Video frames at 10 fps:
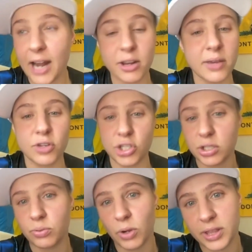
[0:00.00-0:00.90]
I don't give a shit
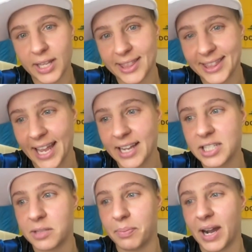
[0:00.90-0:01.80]
what they
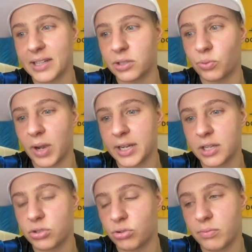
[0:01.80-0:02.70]
text, but when
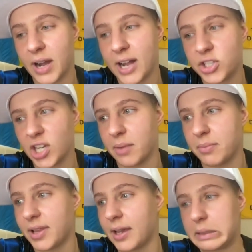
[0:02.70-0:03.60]
it's too much, I'm
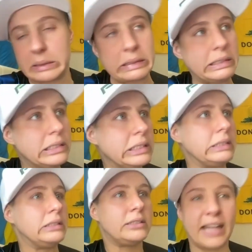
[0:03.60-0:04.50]
like,
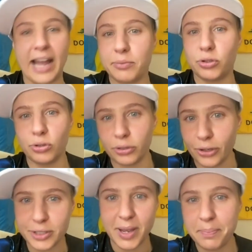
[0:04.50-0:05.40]
time to
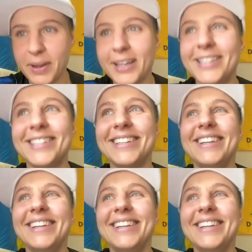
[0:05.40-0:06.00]
close my page.